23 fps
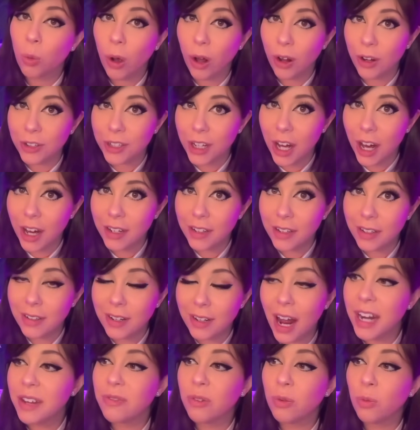well done.
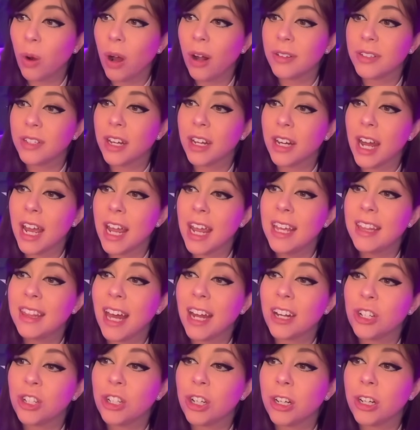Not even well done. I eat
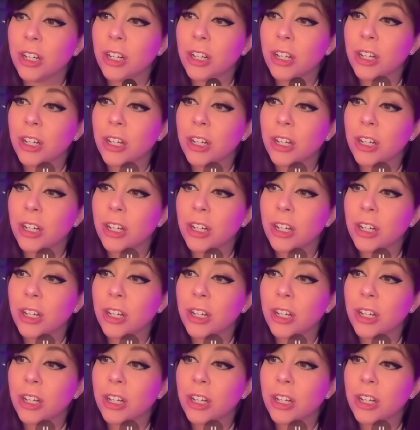that shit.